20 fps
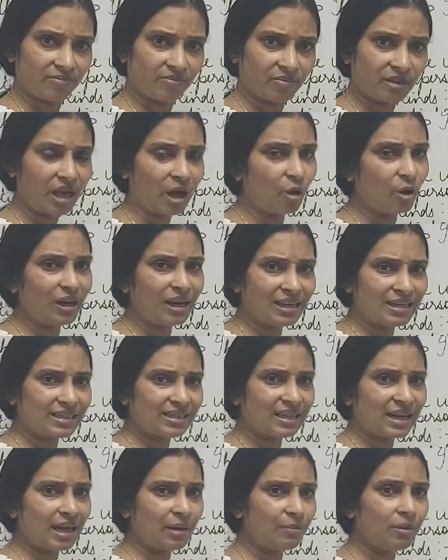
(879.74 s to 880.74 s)
Now it
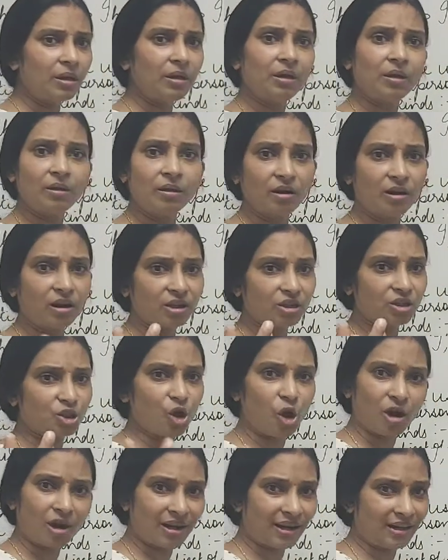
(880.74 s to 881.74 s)
can be a
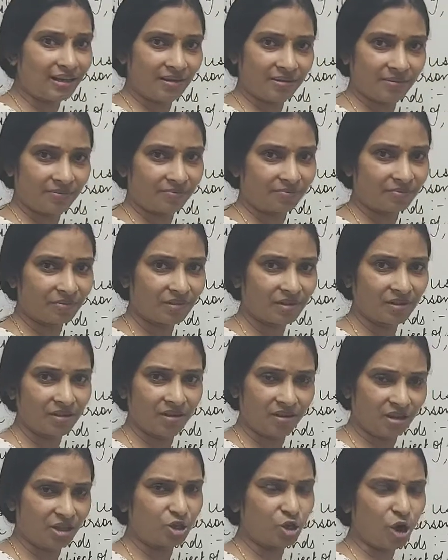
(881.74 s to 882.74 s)
chocolate.
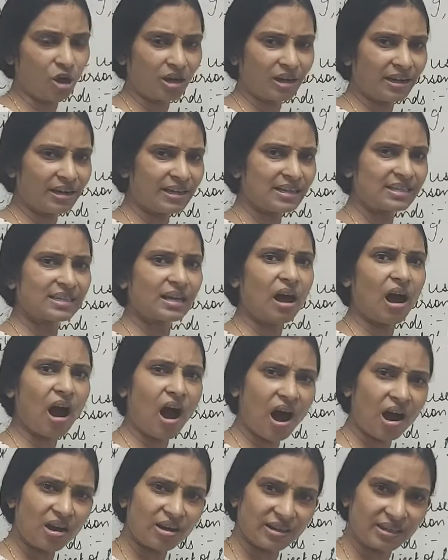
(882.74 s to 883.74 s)
The chocolate is
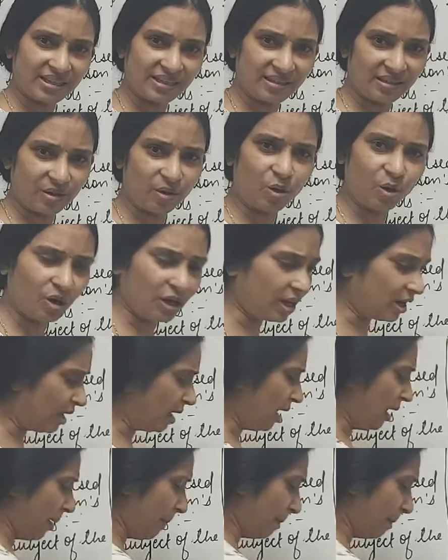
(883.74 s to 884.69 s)
ours. Okay.